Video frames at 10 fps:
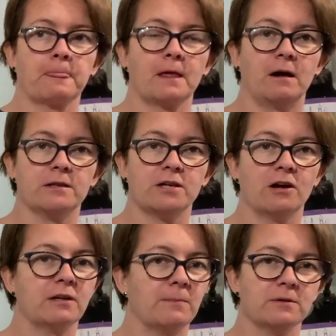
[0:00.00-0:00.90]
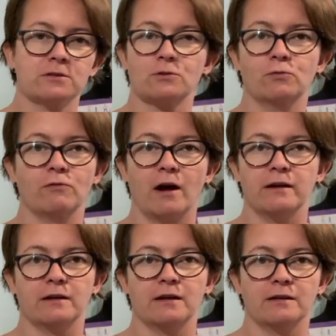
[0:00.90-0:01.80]
I turned up at the school
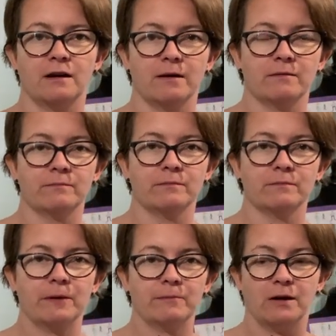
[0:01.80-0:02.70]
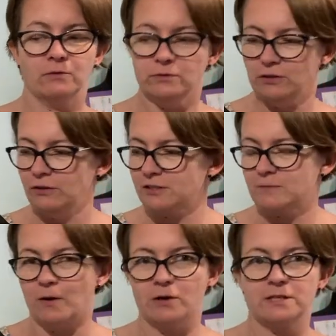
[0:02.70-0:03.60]
run and like people are like, oh, you look
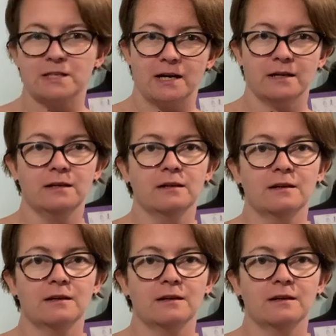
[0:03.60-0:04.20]
smart today.